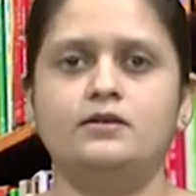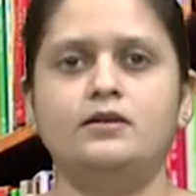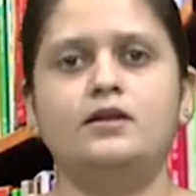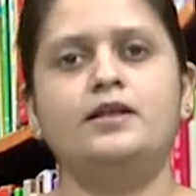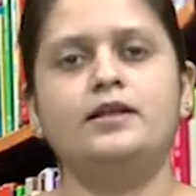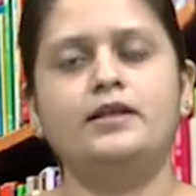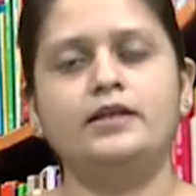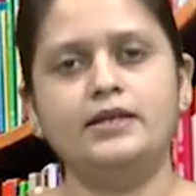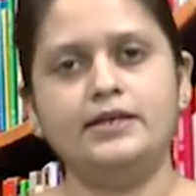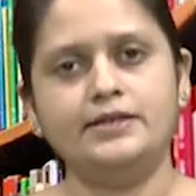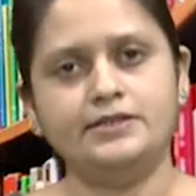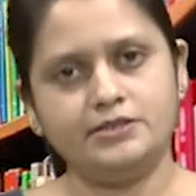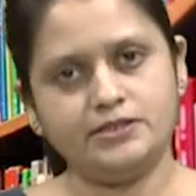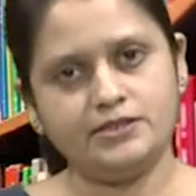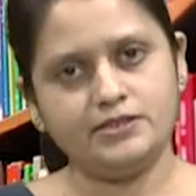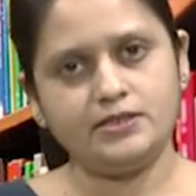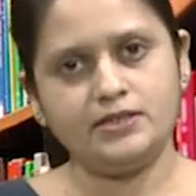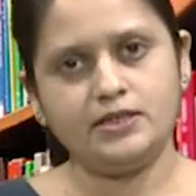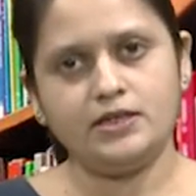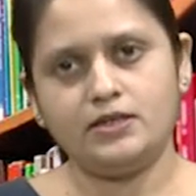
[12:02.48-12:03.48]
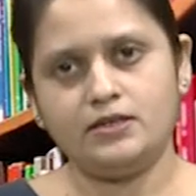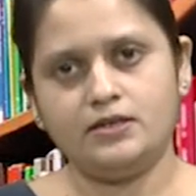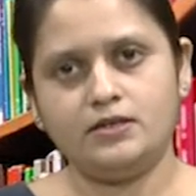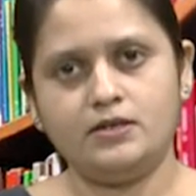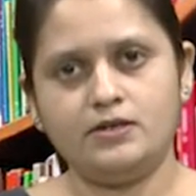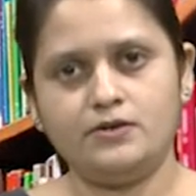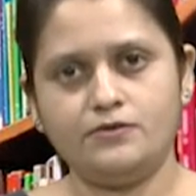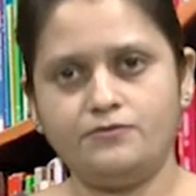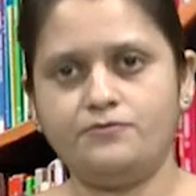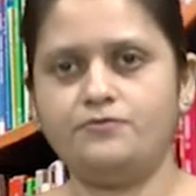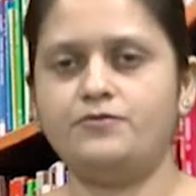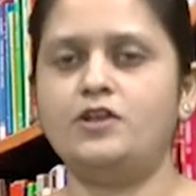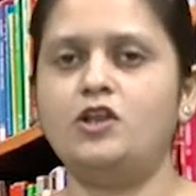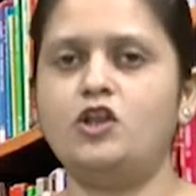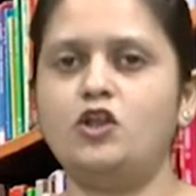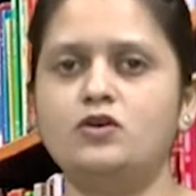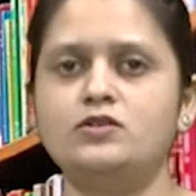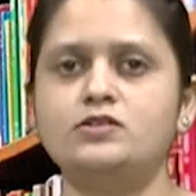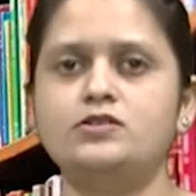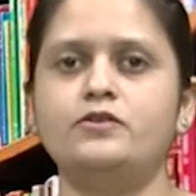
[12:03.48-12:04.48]
literary,
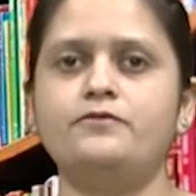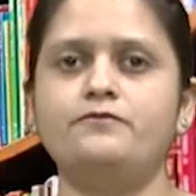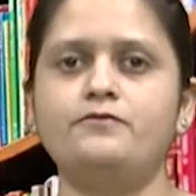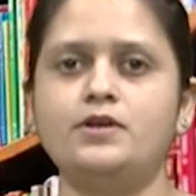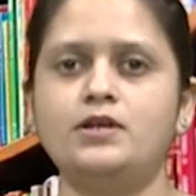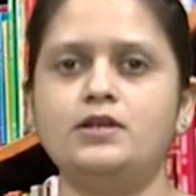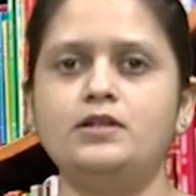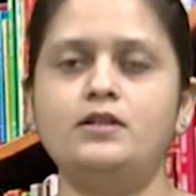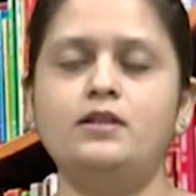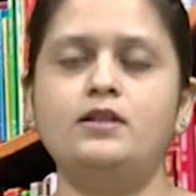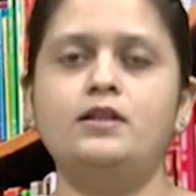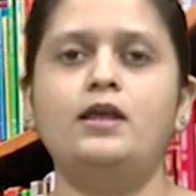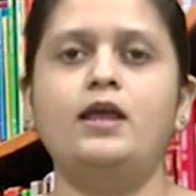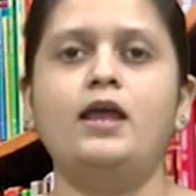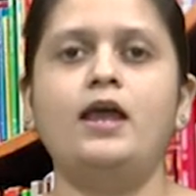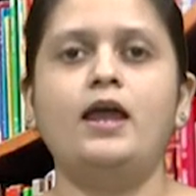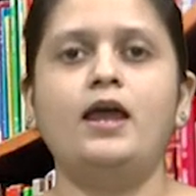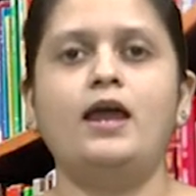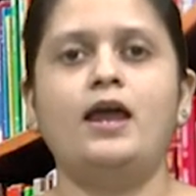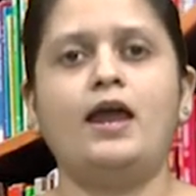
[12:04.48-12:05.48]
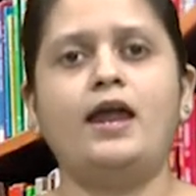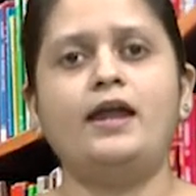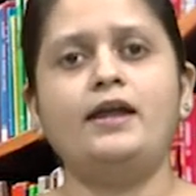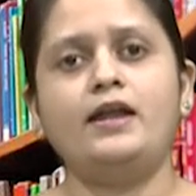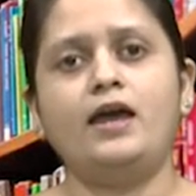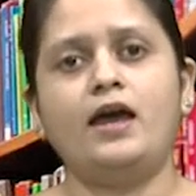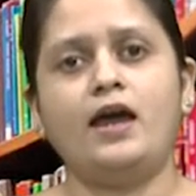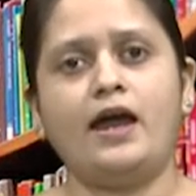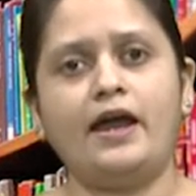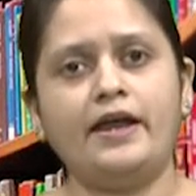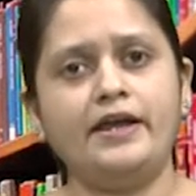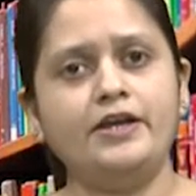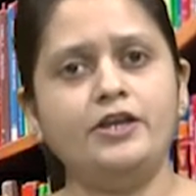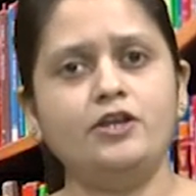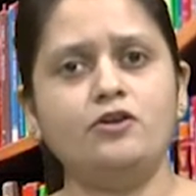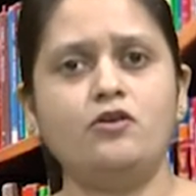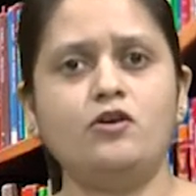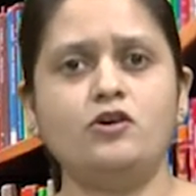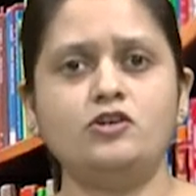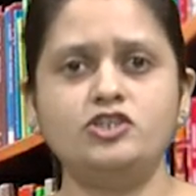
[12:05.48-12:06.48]
philosophical and
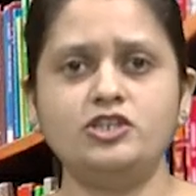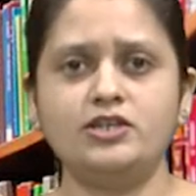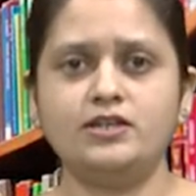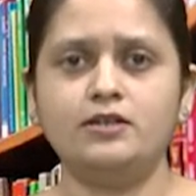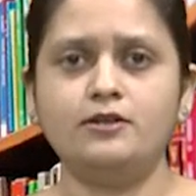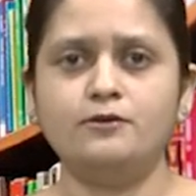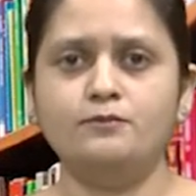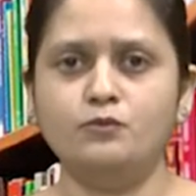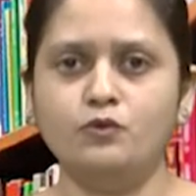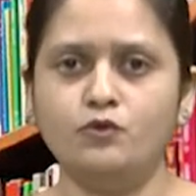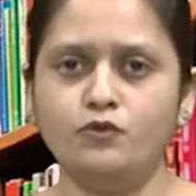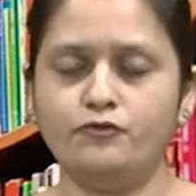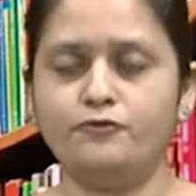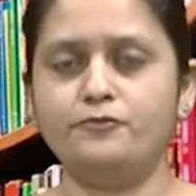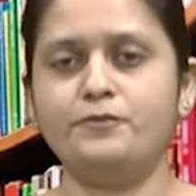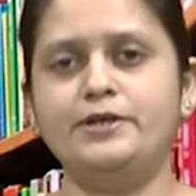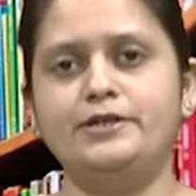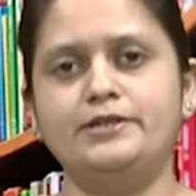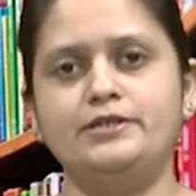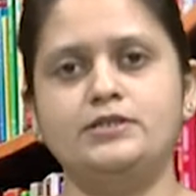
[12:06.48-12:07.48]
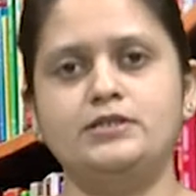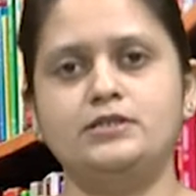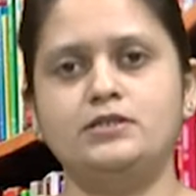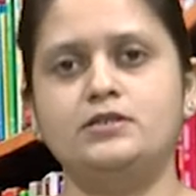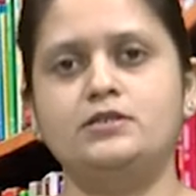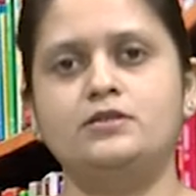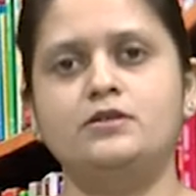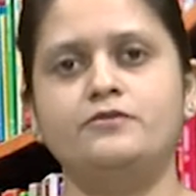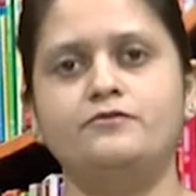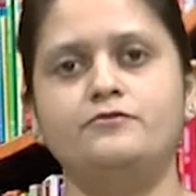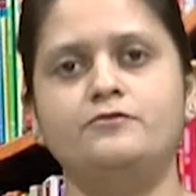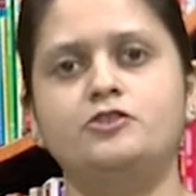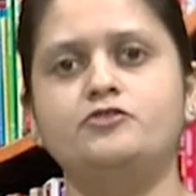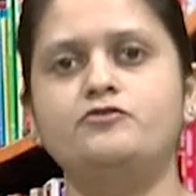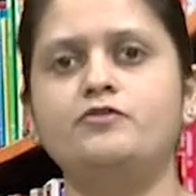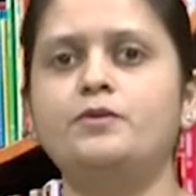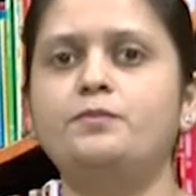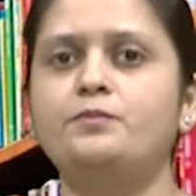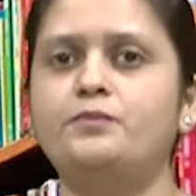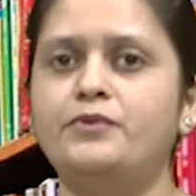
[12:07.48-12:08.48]
ideological movements which
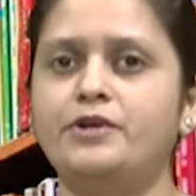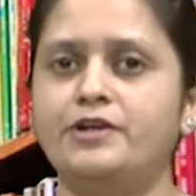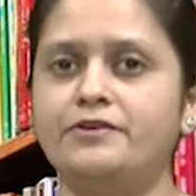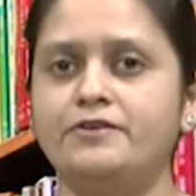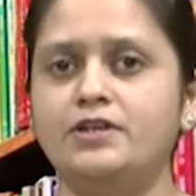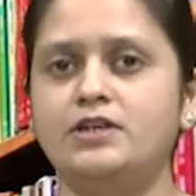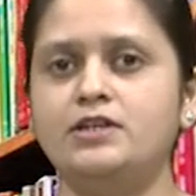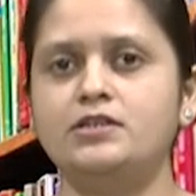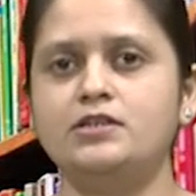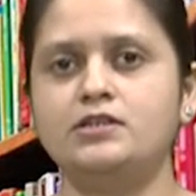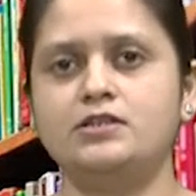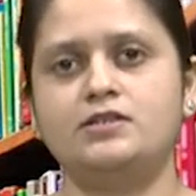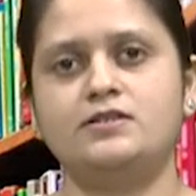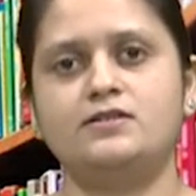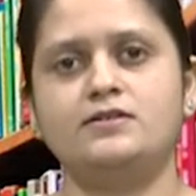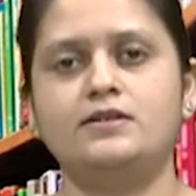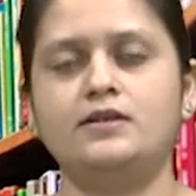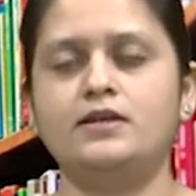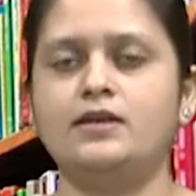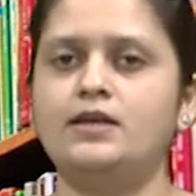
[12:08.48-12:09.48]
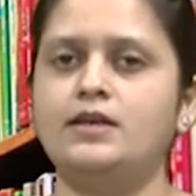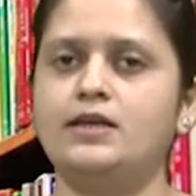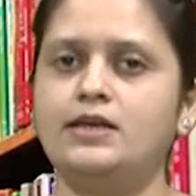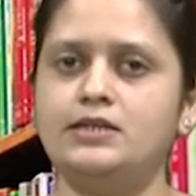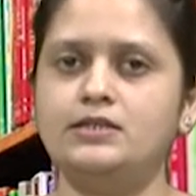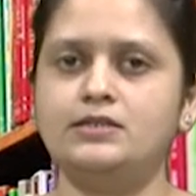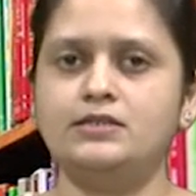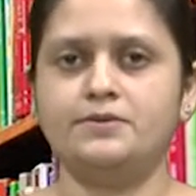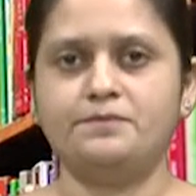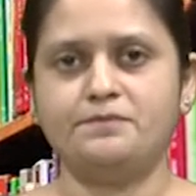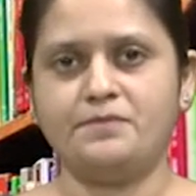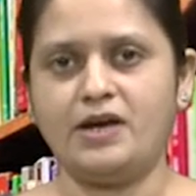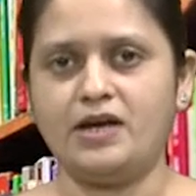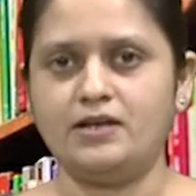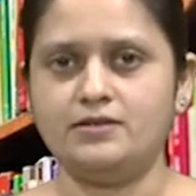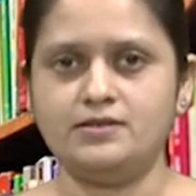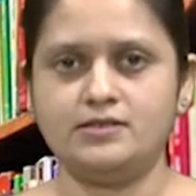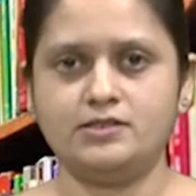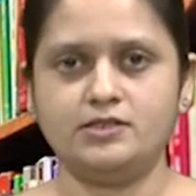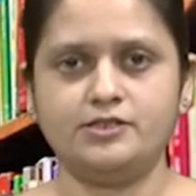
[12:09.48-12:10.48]
were prevalent in the
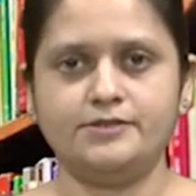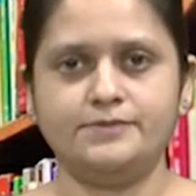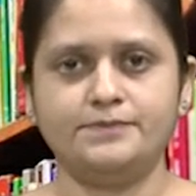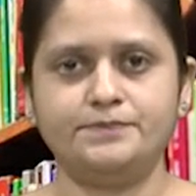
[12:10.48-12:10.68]
past.